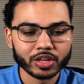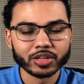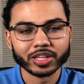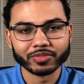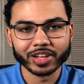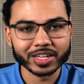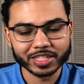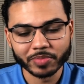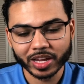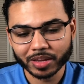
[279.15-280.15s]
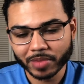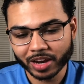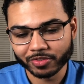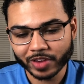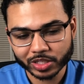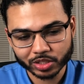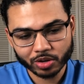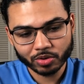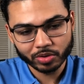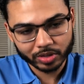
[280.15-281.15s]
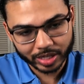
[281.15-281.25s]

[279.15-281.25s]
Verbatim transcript: you get the Velocity Banking Manifesto,